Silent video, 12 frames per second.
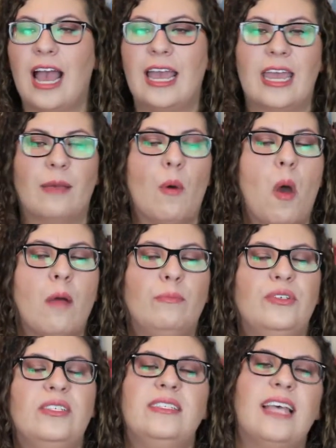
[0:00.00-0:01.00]
I am
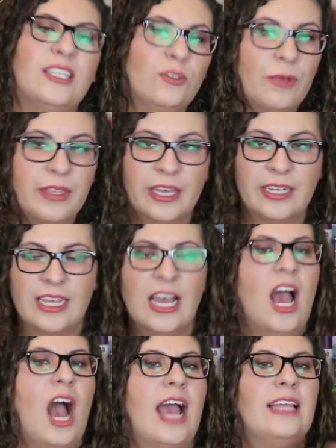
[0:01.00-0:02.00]
obsessed with it.
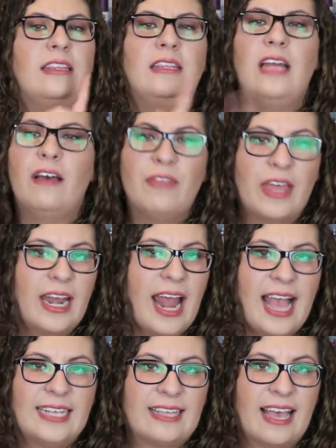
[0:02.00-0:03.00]
I love that it
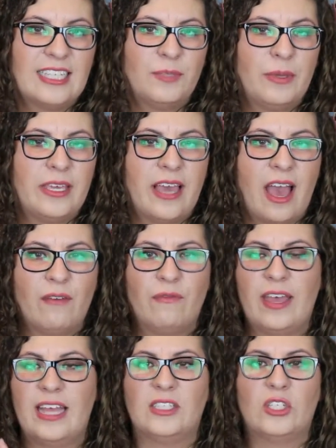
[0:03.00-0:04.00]
has
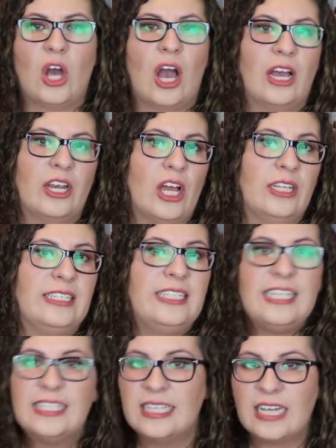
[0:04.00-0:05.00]
SPF. It's got a
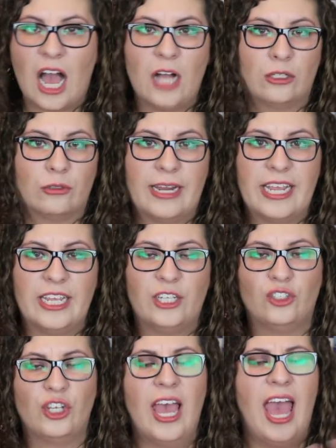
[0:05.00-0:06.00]
decent color
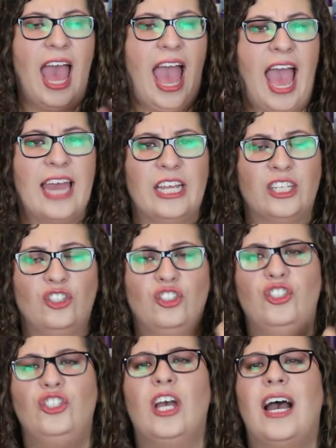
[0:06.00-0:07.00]
range and it
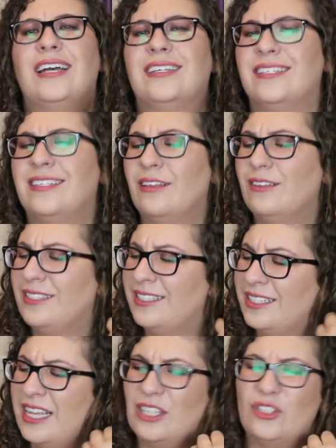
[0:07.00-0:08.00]
just
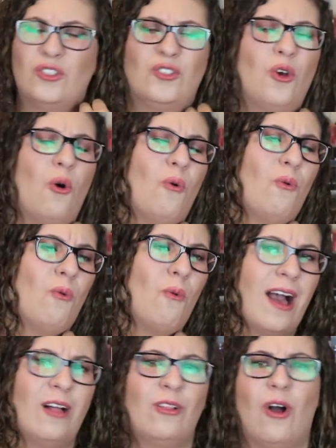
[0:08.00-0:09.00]
sits so
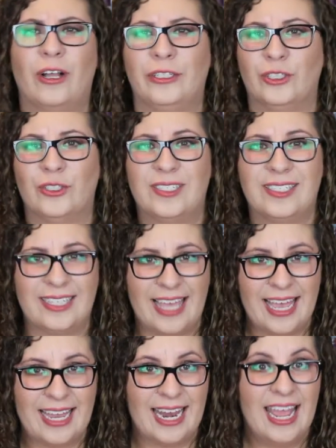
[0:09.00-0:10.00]
well on your
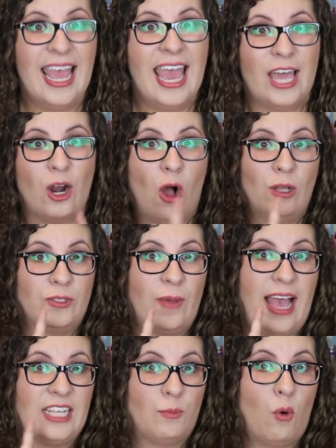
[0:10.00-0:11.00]
skin. It also
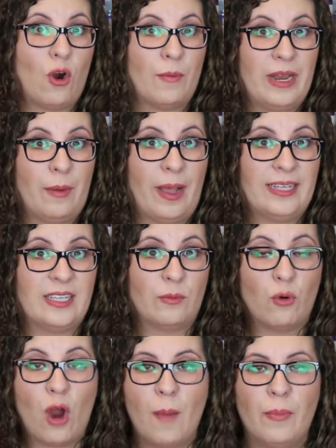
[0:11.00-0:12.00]
has pore
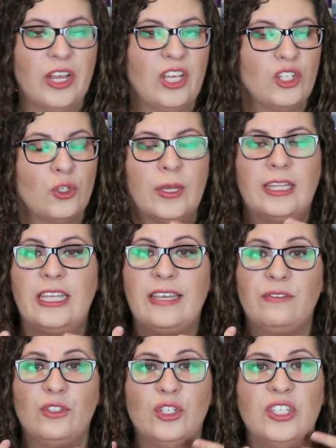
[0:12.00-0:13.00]
minimizing properties, so it
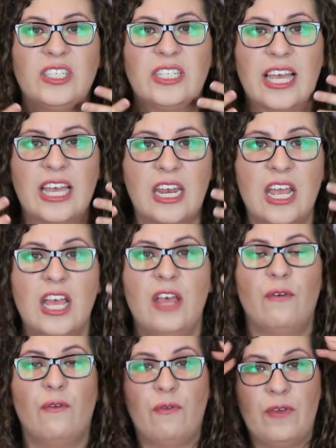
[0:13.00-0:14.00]
leaves your skin
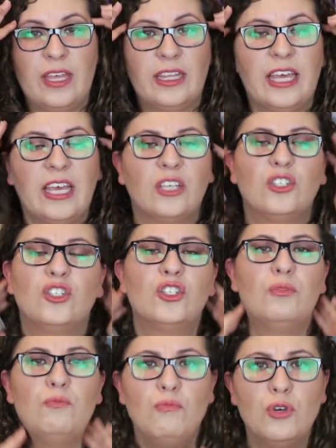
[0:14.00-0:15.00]
feeling
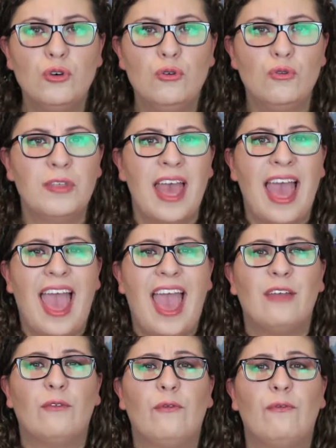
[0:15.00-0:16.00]
smooth
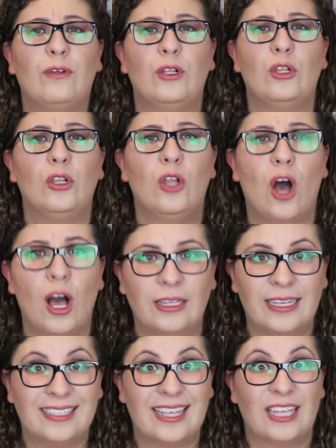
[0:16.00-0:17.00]
and
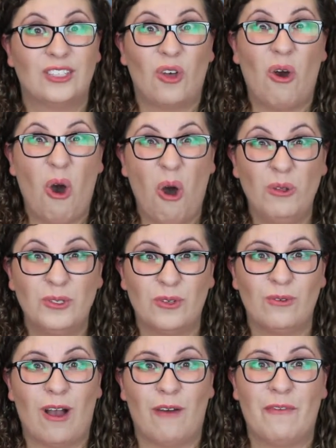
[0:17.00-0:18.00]
flawless. It's
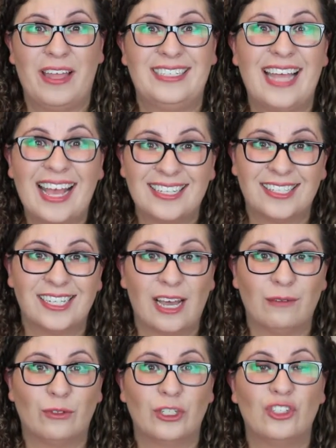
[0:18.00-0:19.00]
also got fantastic
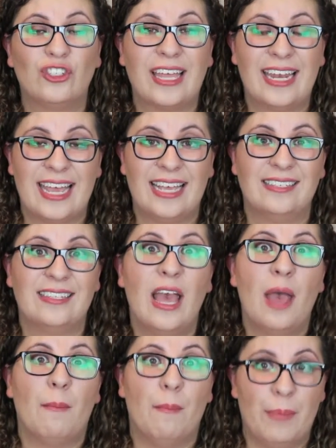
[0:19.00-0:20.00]
coverage that is
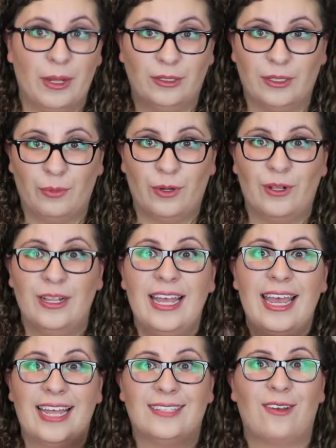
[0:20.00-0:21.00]
buildable.
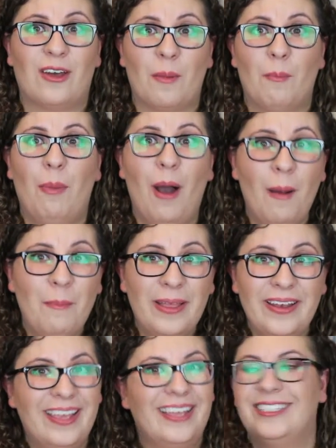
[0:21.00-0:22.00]
It's got a pump
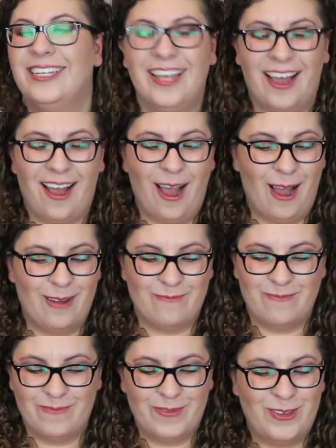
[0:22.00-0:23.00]
in it.
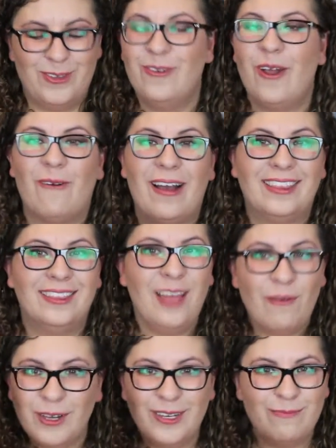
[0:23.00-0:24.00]
You know I
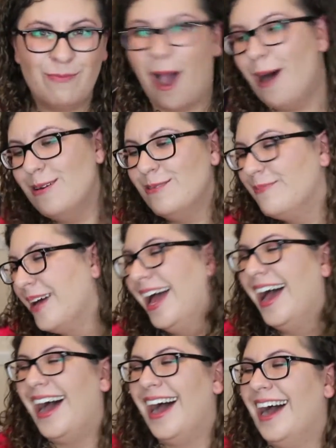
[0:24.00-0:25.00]
love a good pump,
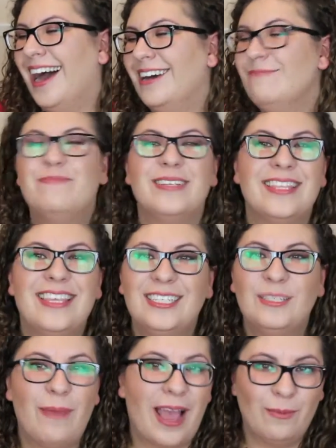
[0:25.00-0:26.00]
but
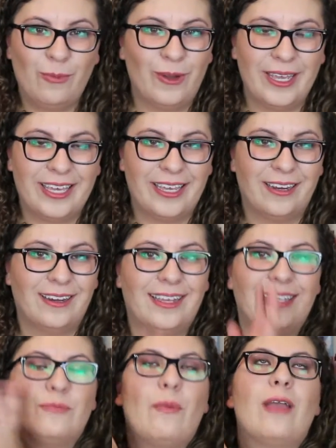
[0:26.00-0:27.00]
this bad boy here
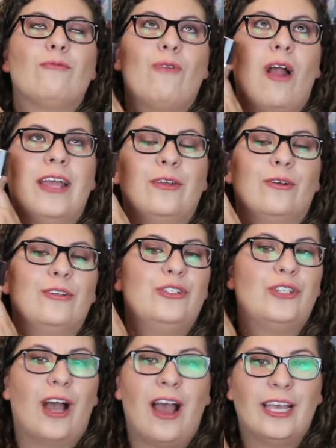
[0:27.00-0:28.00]
is my ride or
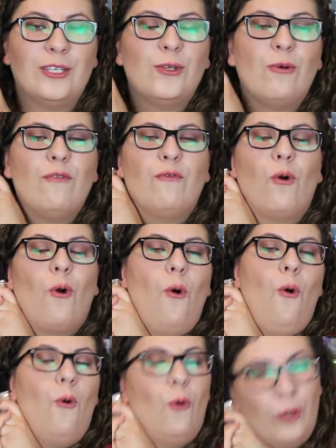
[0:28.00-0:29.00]
die. So of
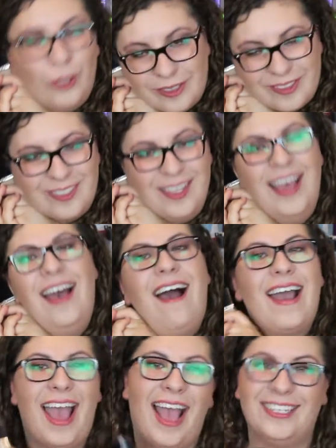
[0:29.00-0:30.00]
course
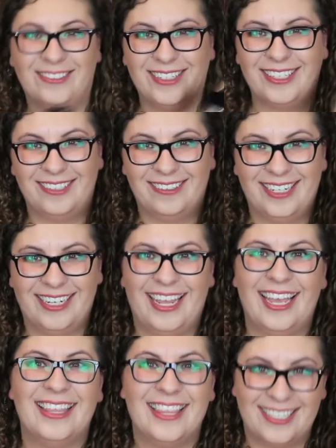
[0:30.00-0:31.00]
I had to include
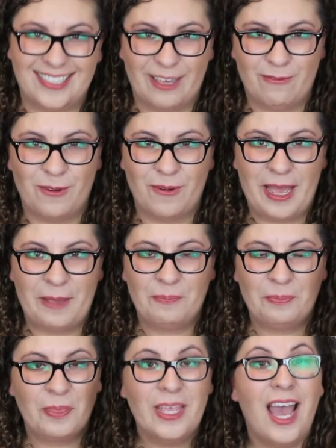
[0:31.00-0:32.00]
it in this giveaway.